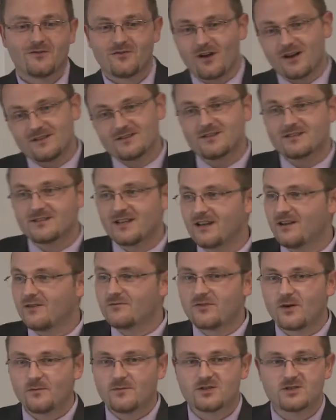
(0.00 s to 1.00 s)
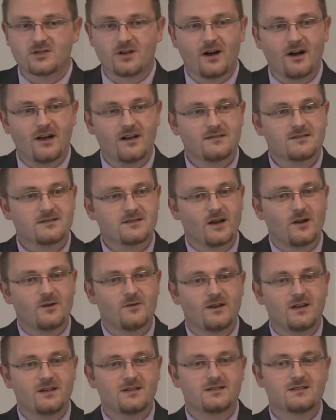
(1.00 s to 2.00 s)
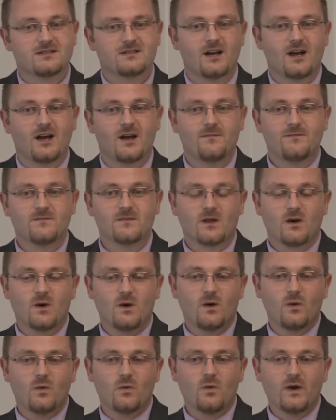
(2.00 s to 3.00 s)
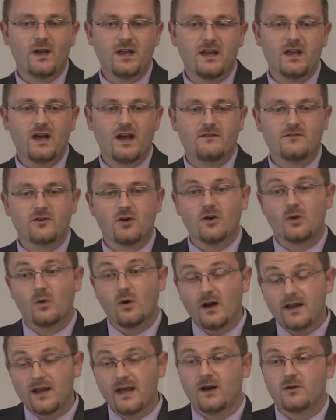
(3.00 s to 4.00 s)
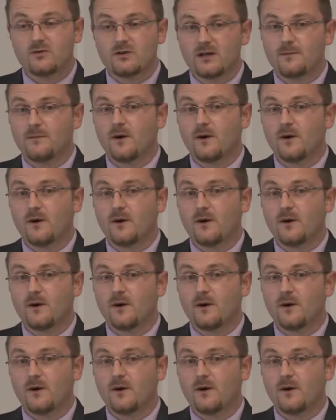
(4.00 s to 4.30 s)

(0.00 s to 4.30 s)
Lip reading: as I say, I'm from the Shire. So it's, we have got quite an elderly